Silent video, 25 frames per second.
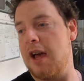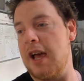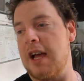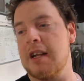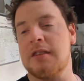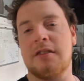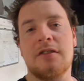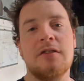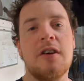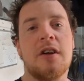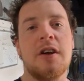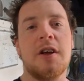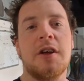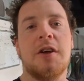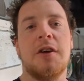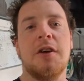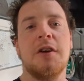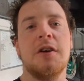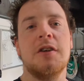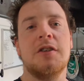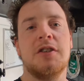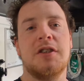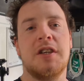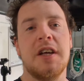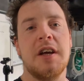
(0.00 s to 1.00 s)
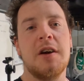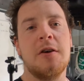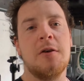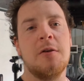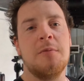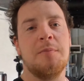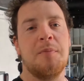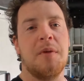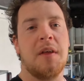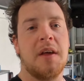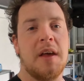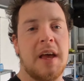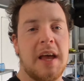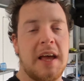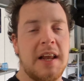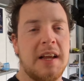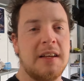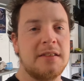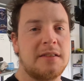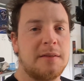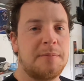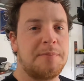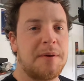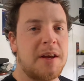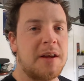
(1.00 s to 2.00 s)
it's not a huge deal. It
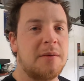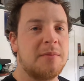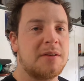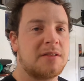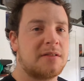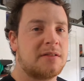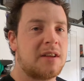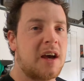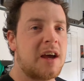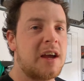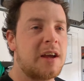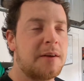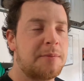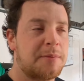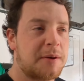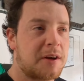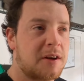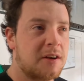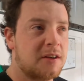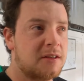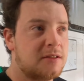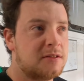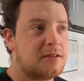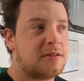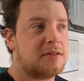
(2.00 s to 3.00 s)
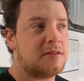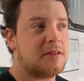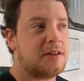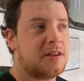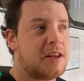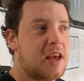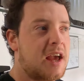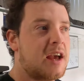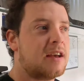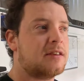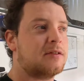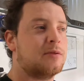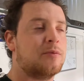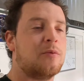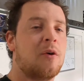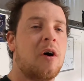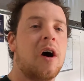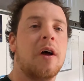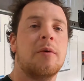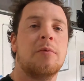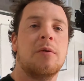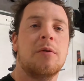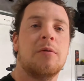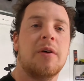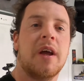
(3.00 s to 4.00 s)
is a big mistake because yes,
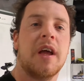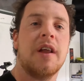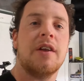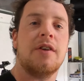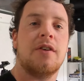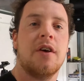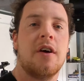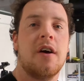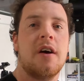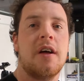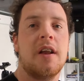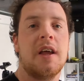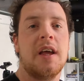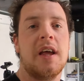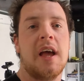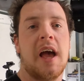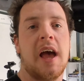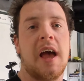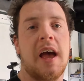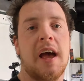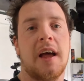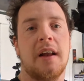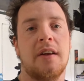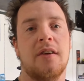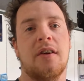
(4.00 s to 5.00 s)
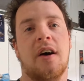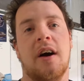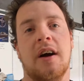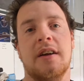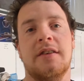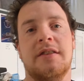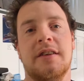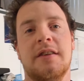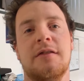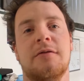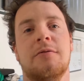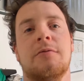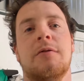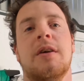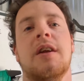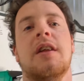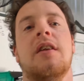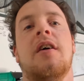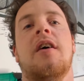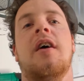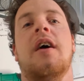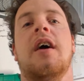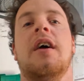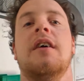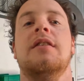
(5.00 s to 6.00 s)
white will get dirty, and I didn't
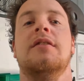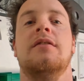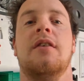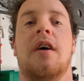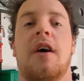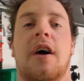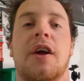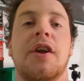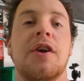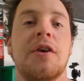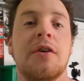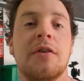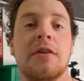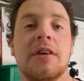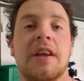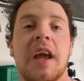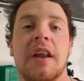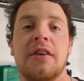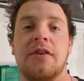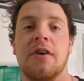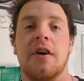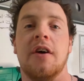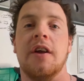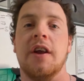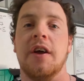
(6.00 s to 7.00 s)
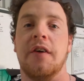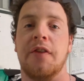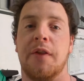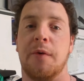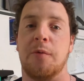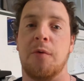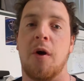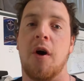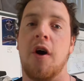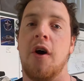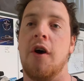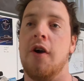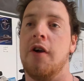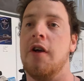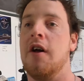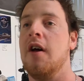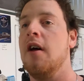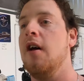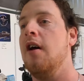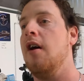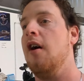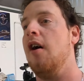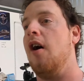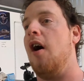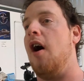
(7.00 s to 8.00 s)
realize, I knew it would get dirty on the road.
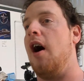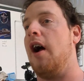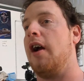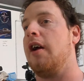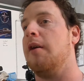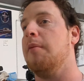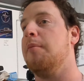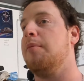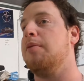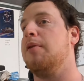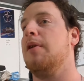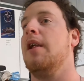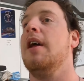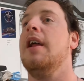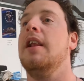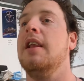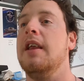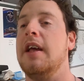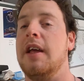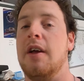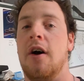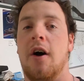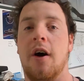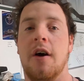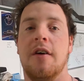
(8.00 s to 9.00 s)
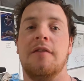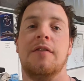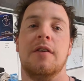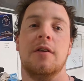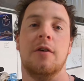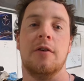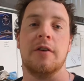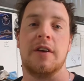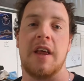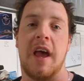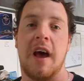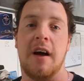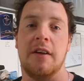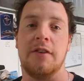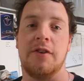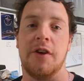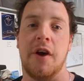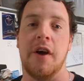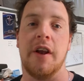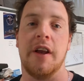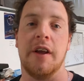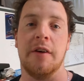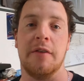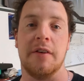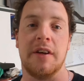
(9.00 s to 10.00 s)
I completely overlooked how
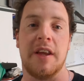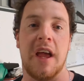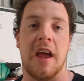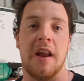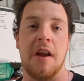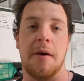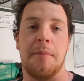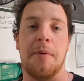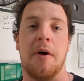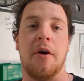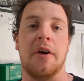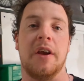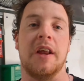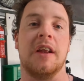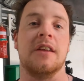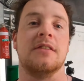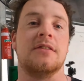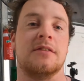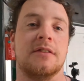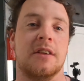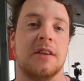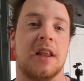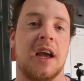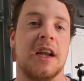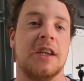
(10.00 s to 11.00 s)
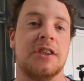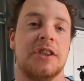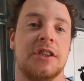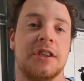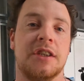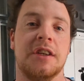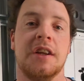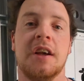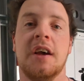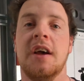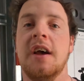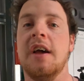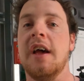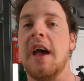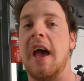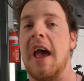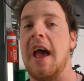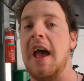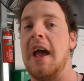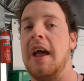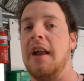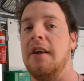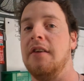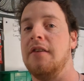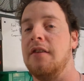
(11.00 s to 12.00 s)
dirty it would get upon installation,
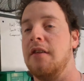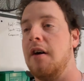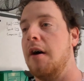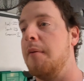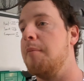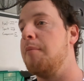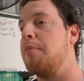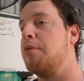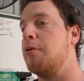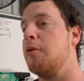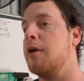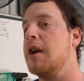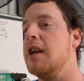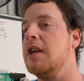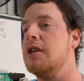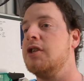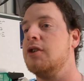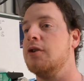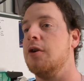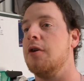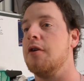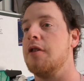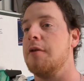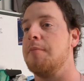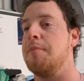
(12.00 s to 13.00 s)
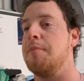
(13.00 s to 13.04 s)
and I'm pretty sure